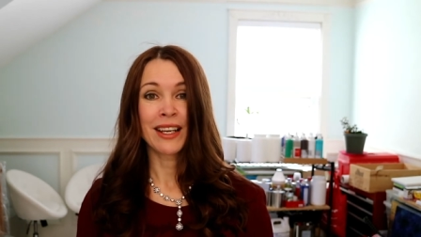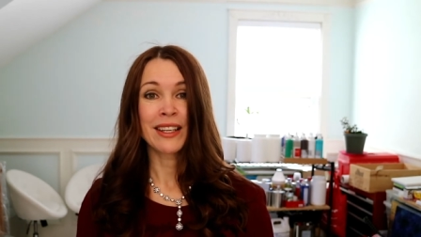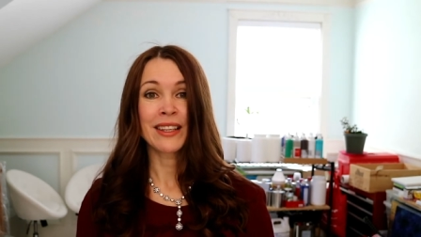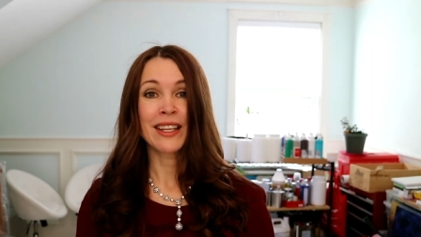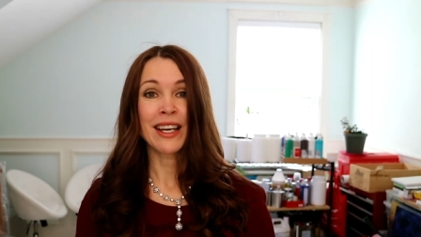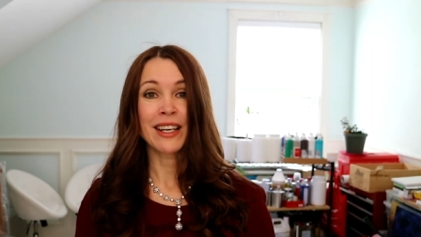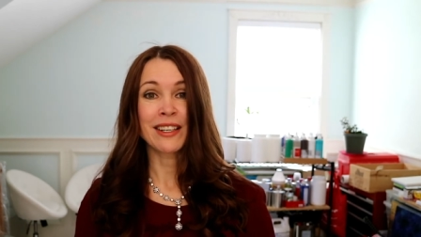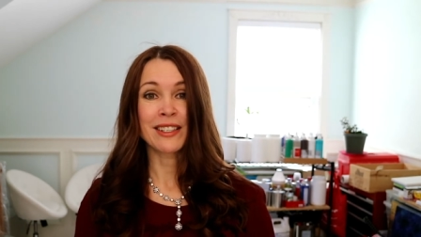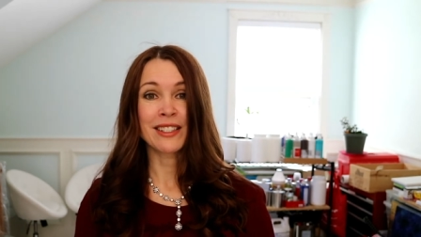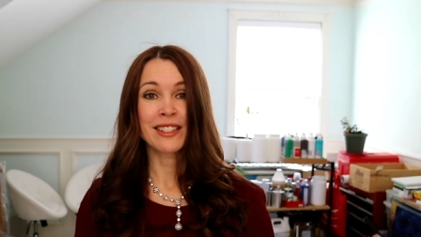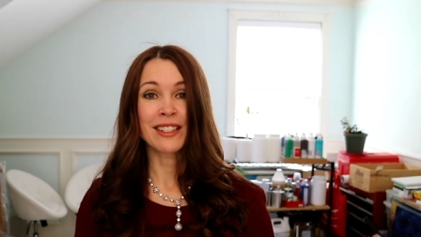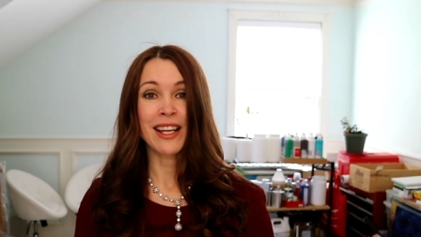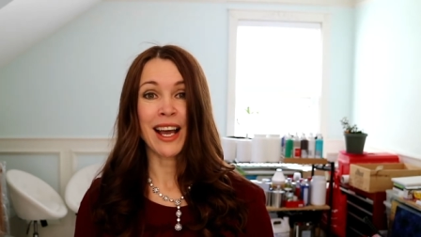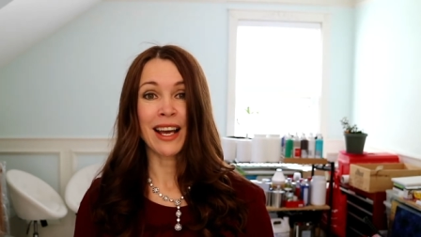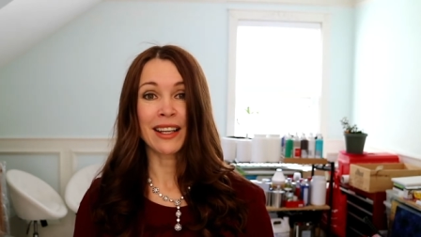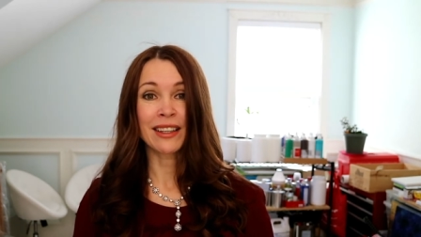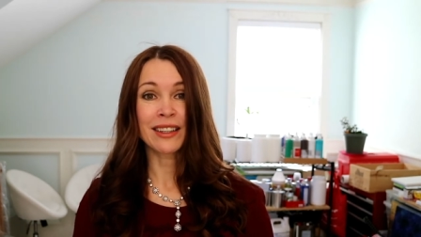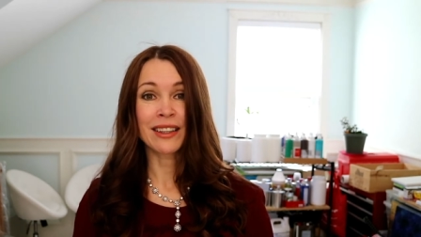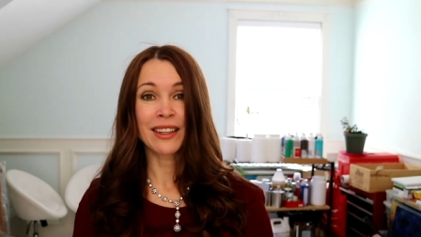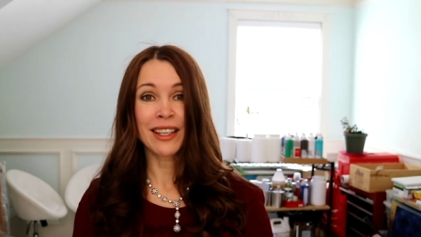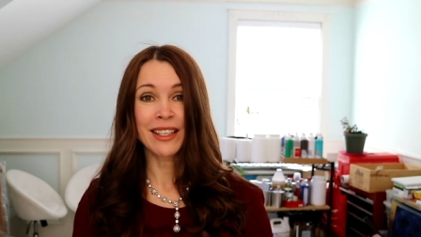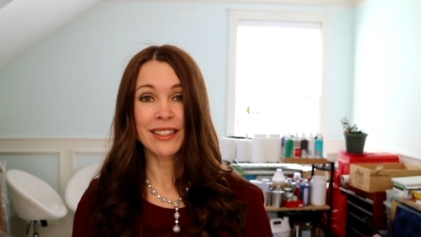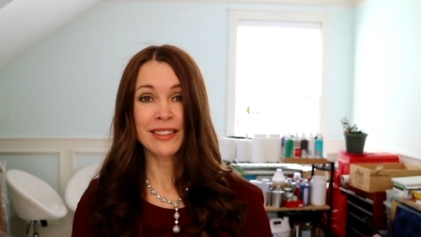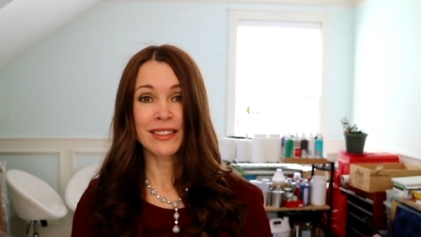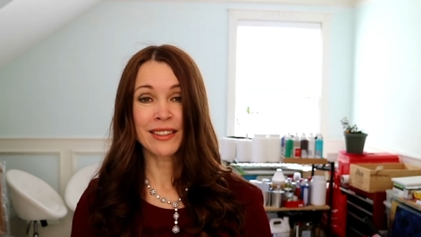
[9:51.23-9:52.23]
There's
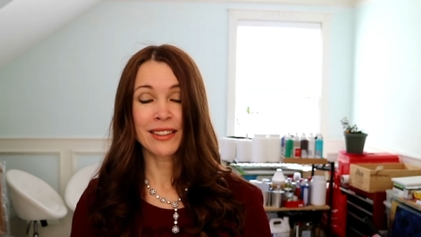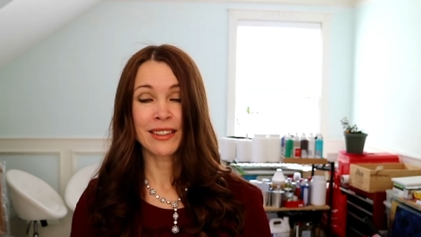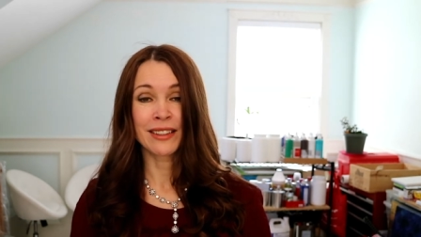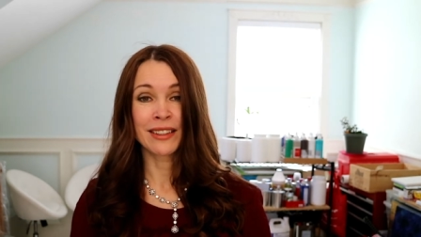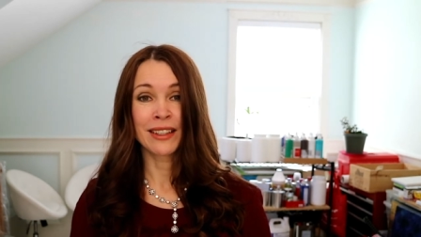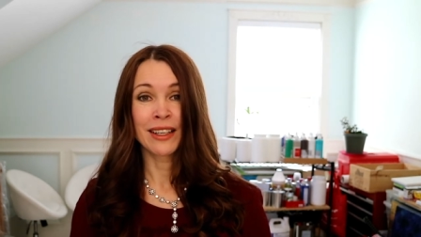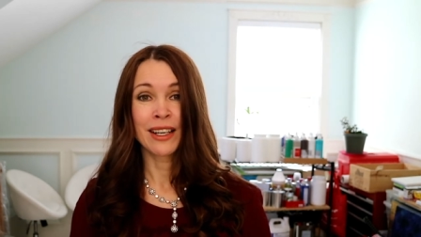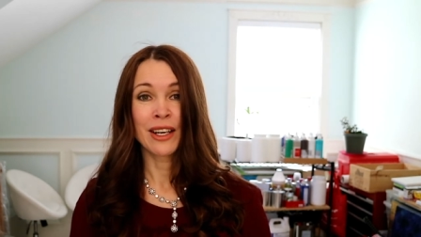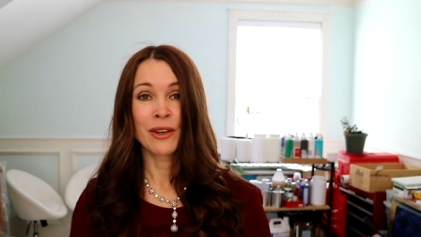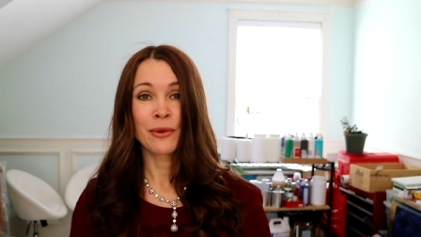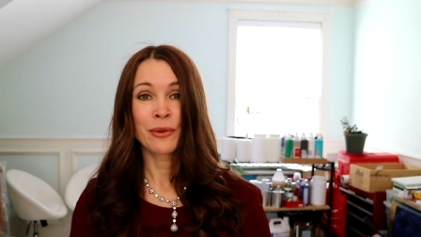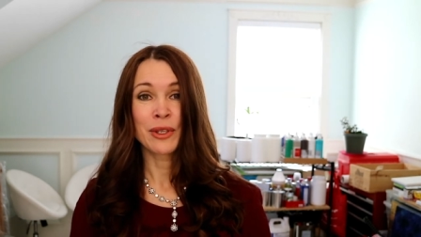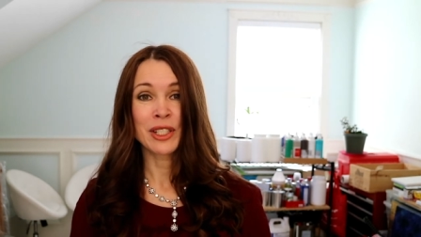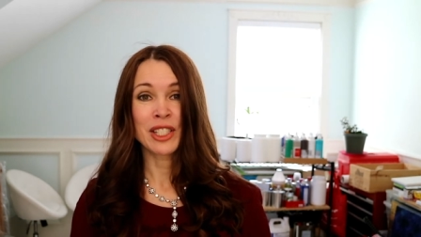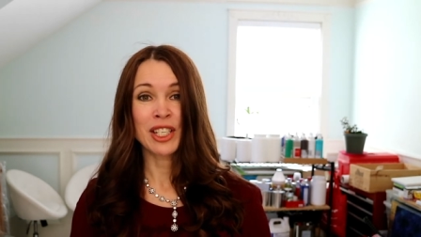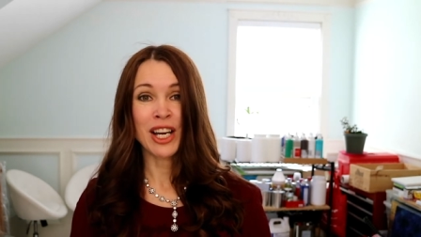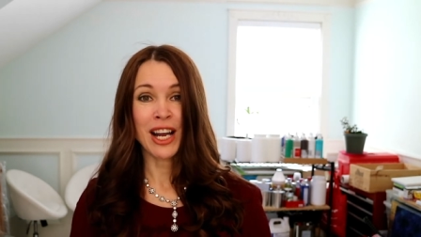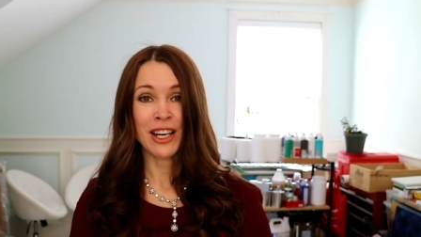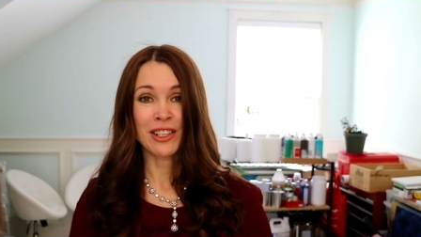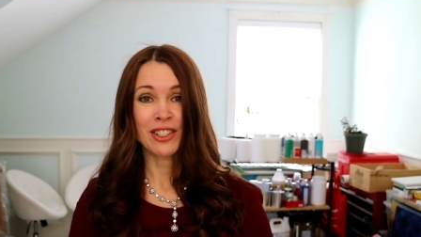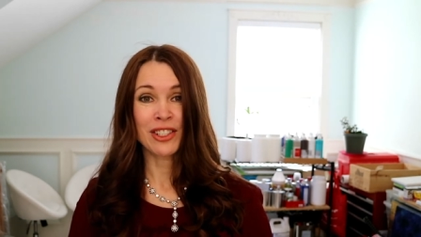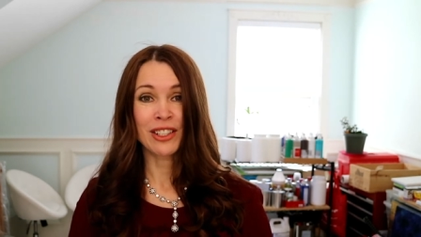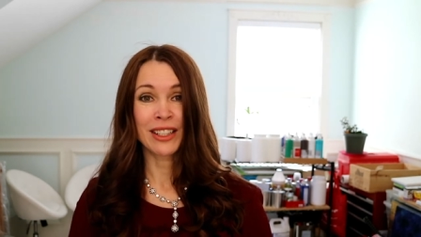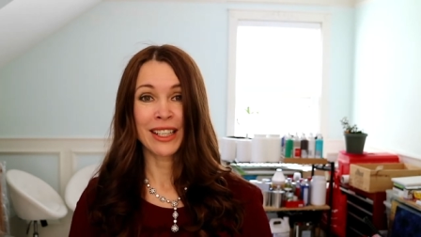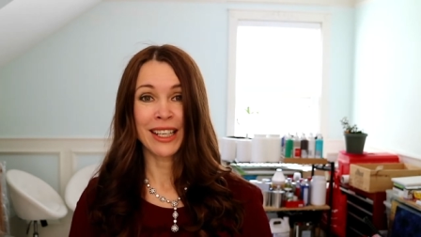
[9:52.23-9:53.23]
that letter, which
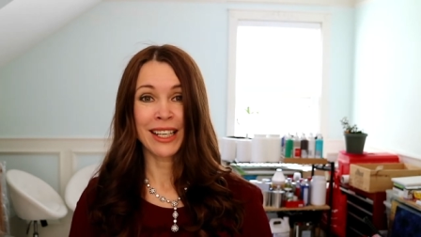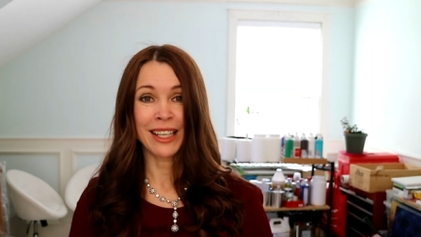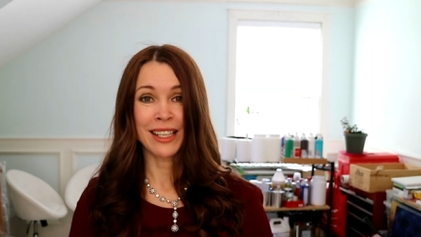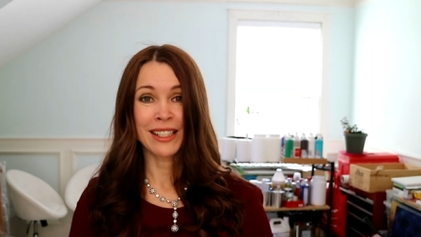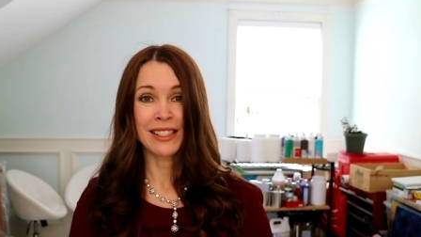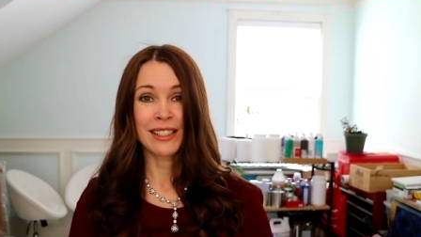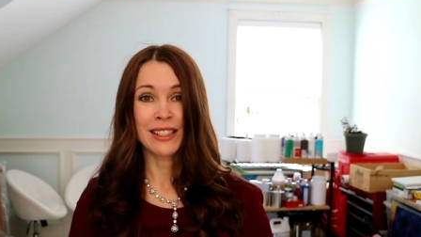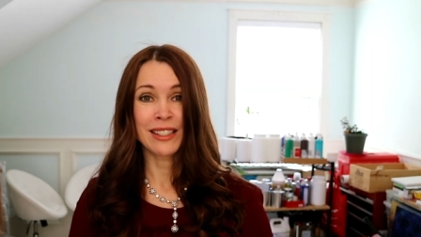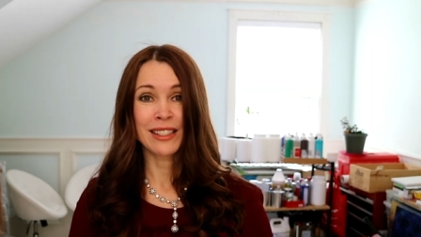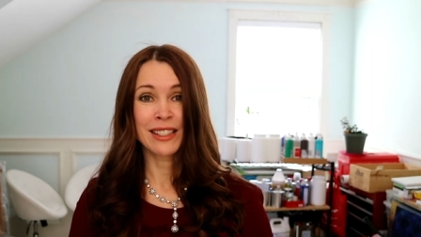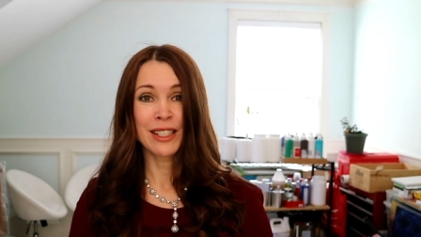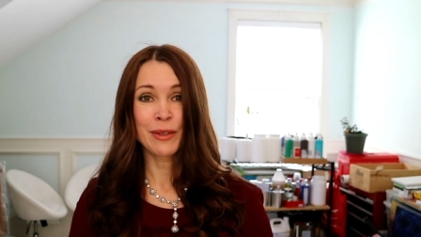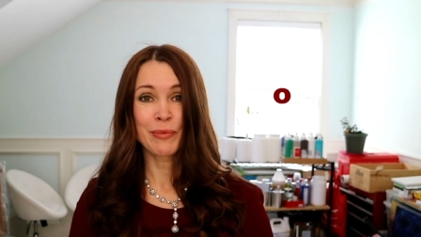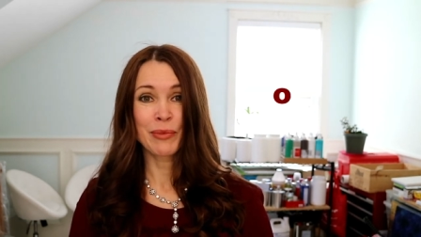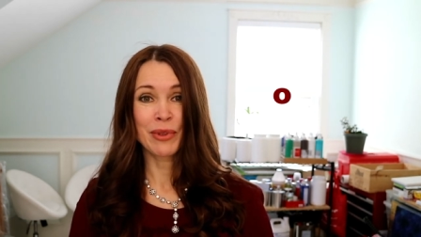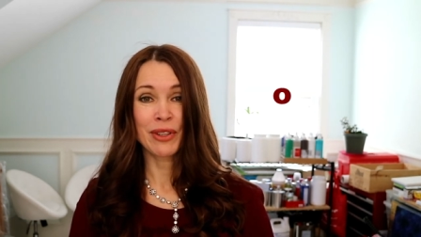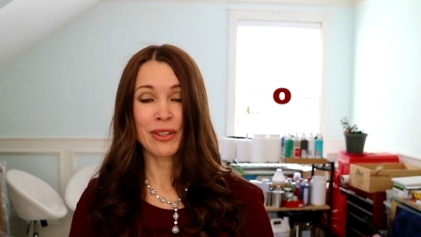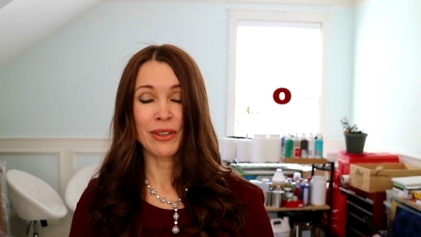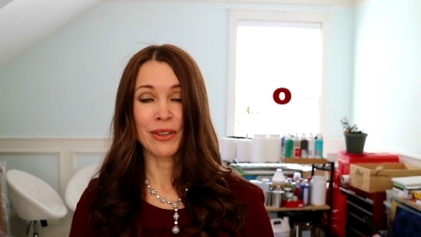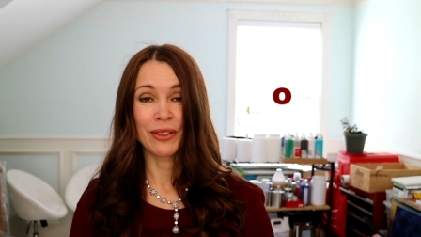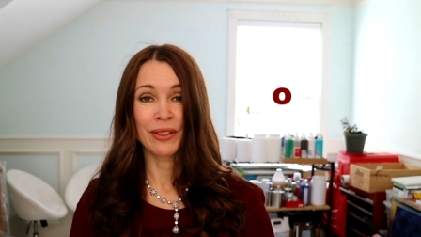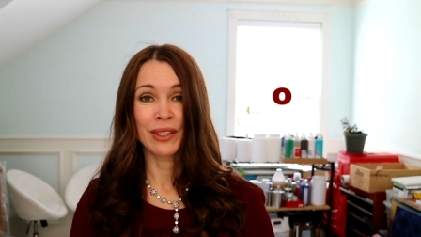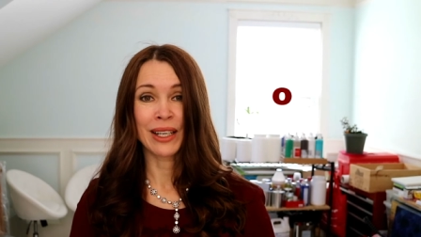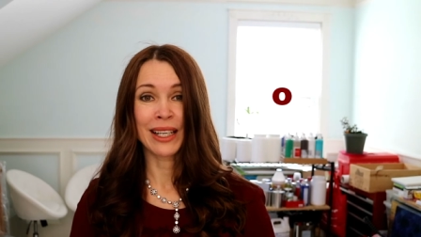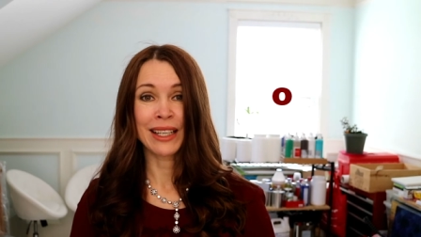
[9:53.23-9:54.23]
actually is a
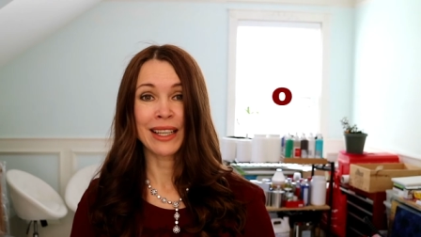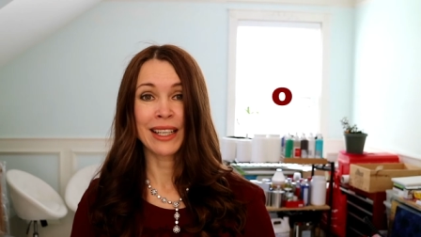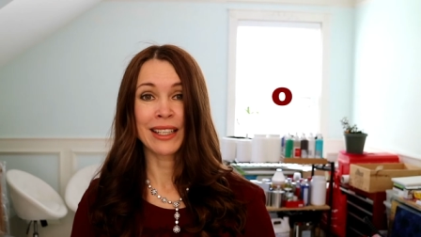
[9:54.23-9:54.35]
diphthong